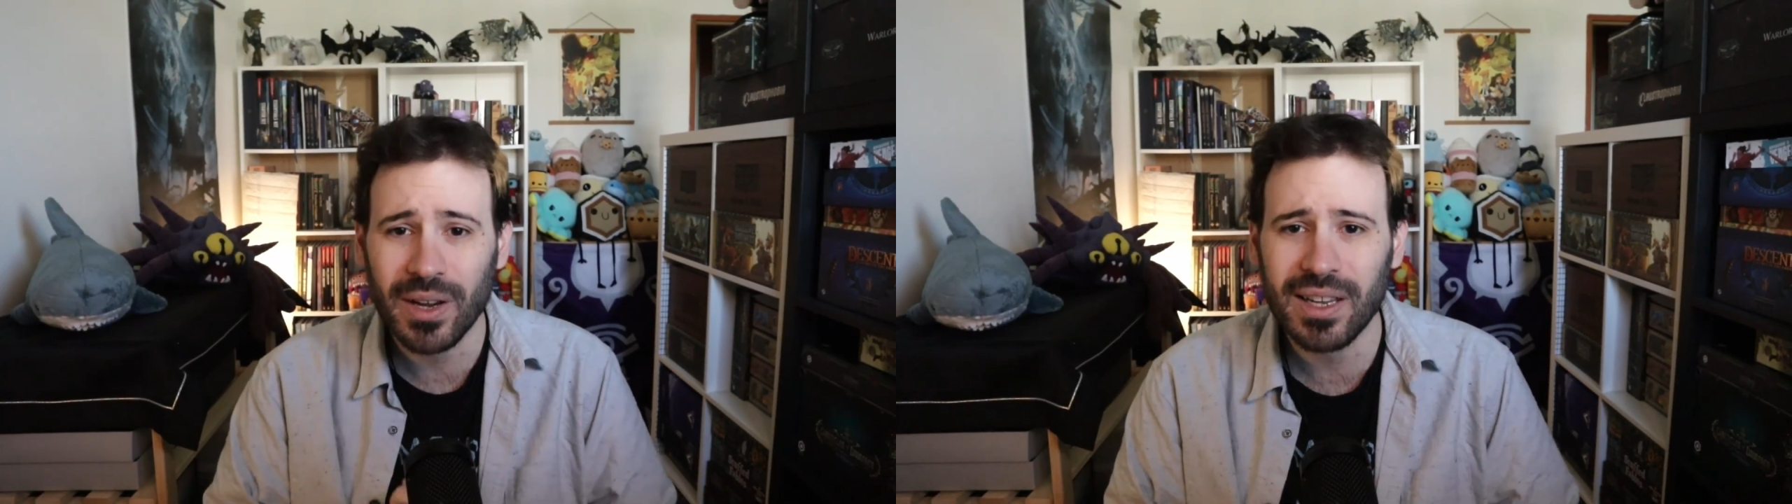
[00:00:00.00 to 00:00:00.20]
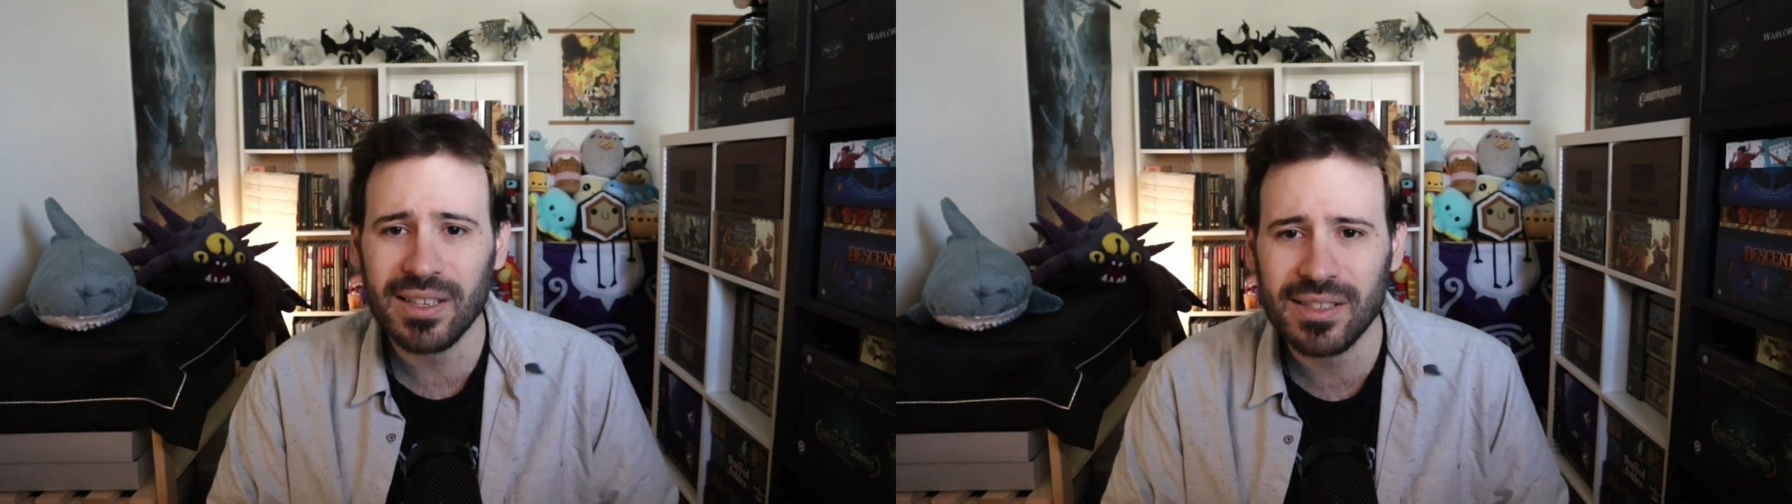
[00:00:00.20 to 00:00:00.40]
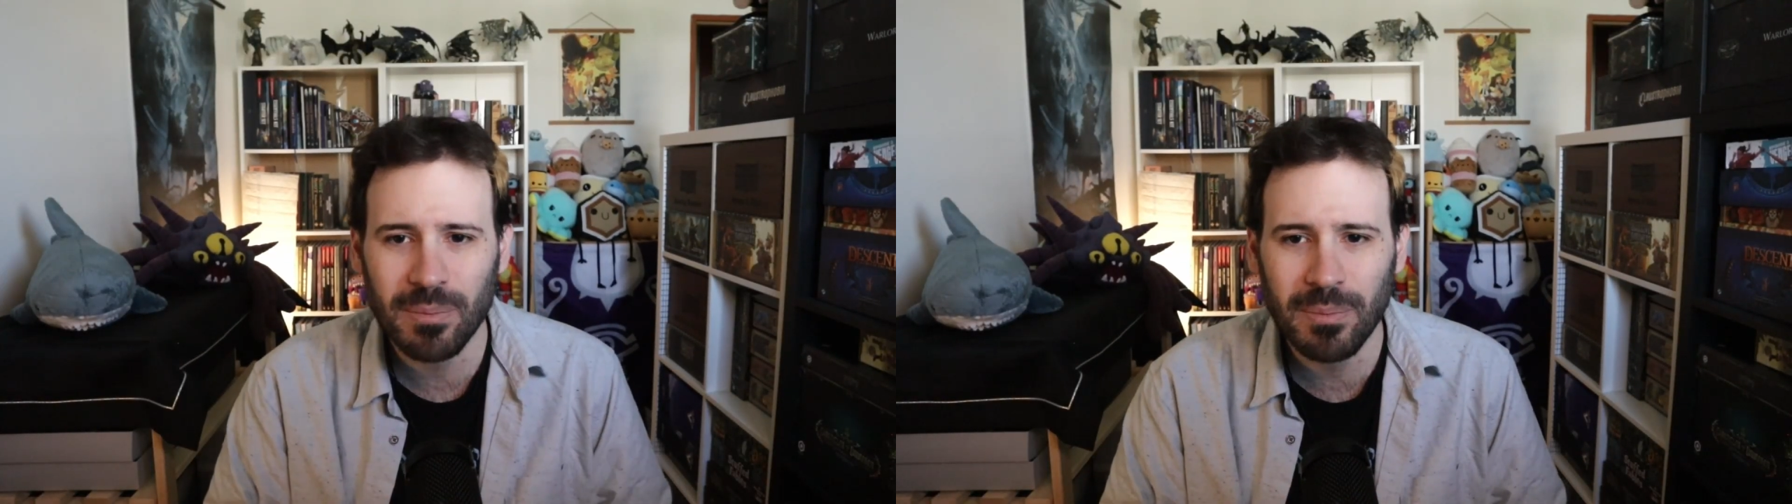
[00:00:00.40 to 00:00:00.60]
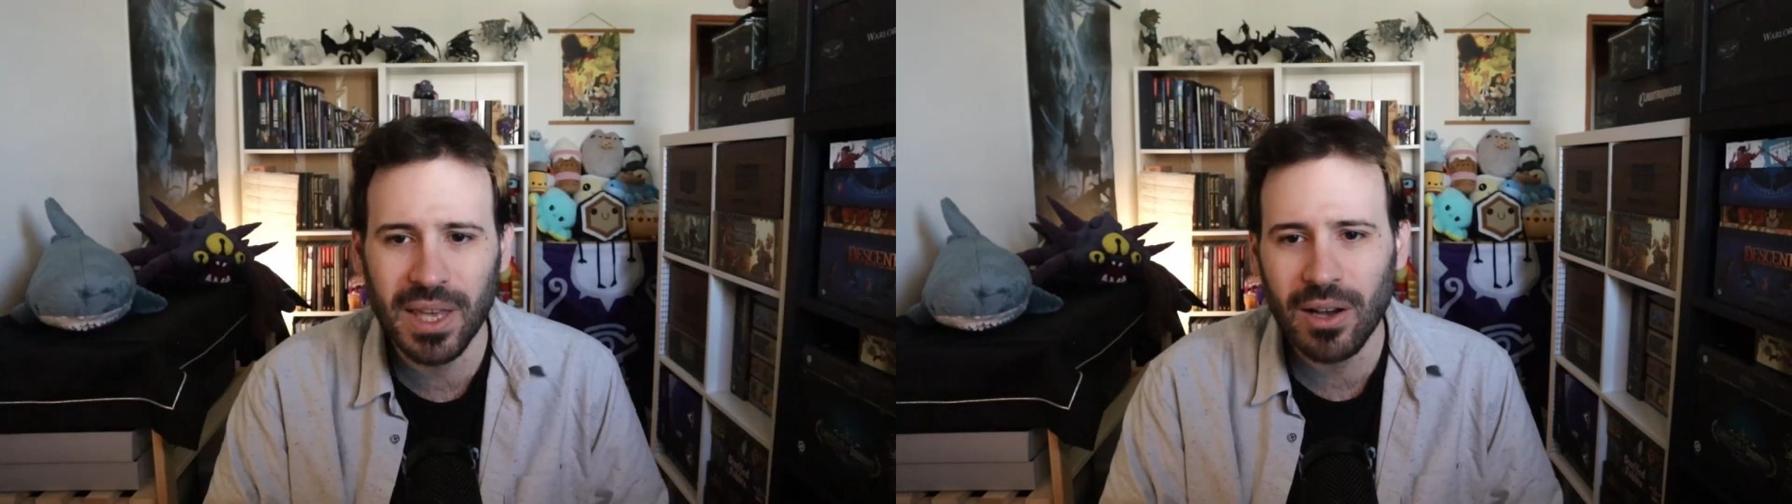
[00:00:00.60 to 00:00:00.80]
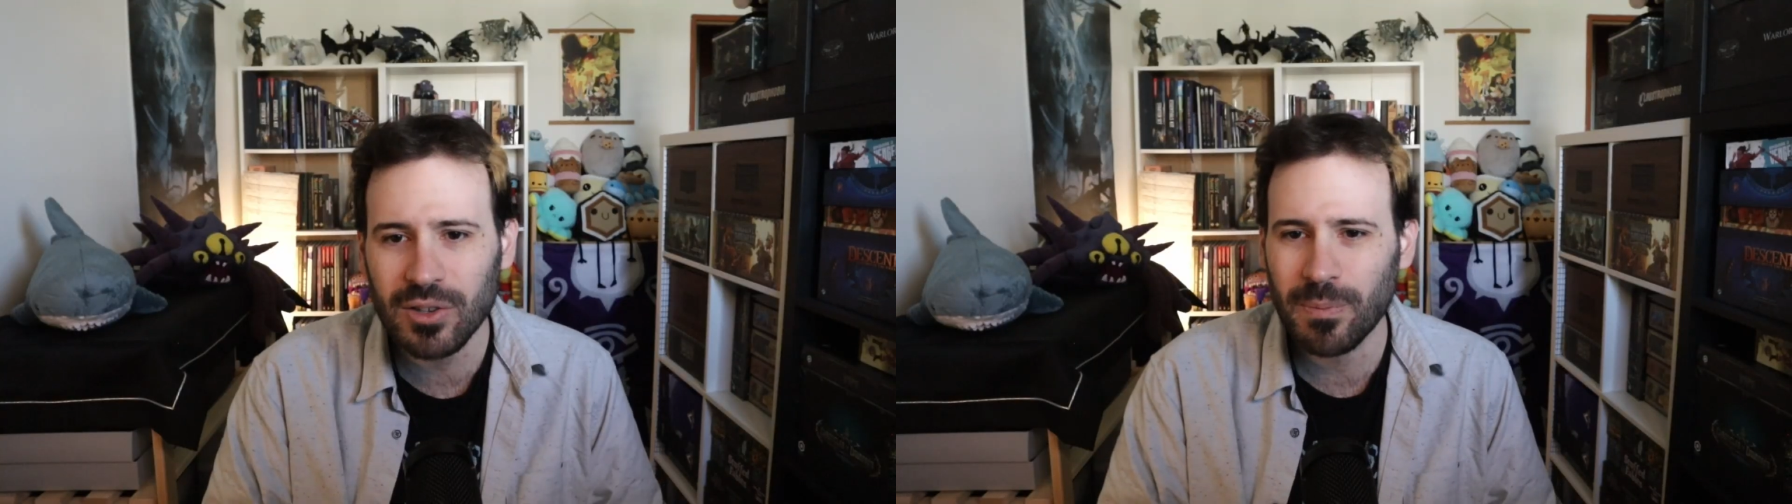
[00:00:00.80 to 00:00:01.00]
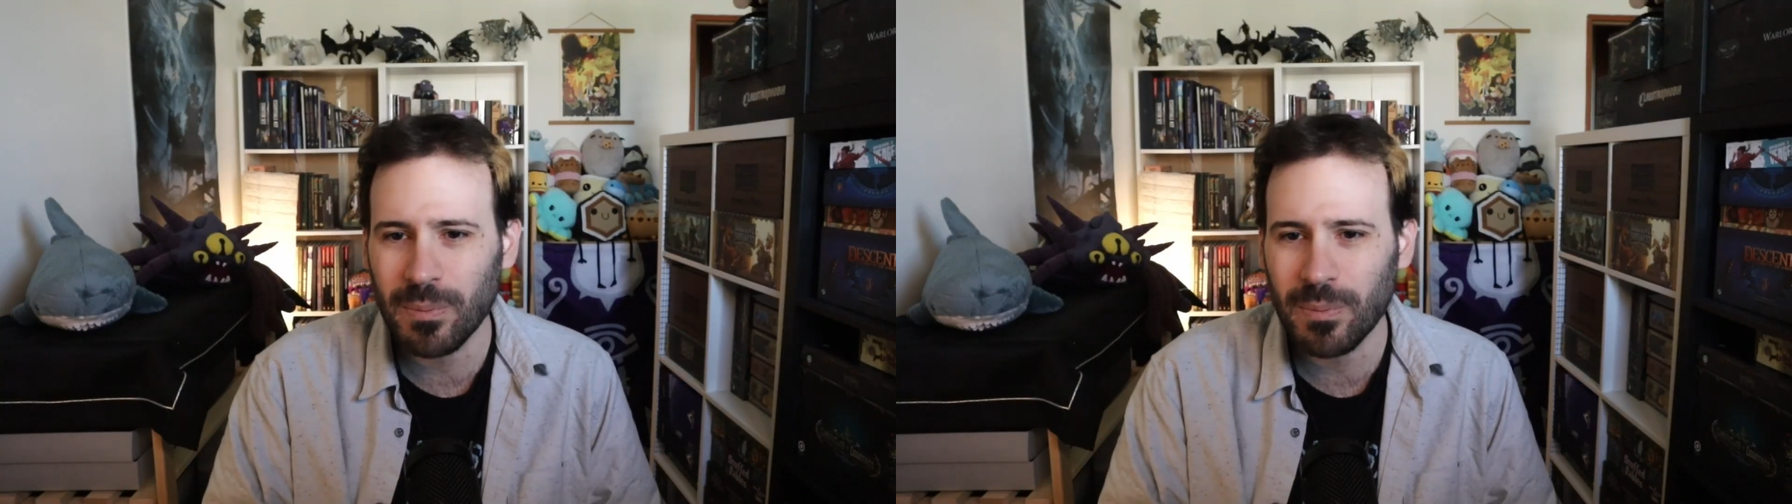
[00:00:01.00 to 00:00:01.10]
is because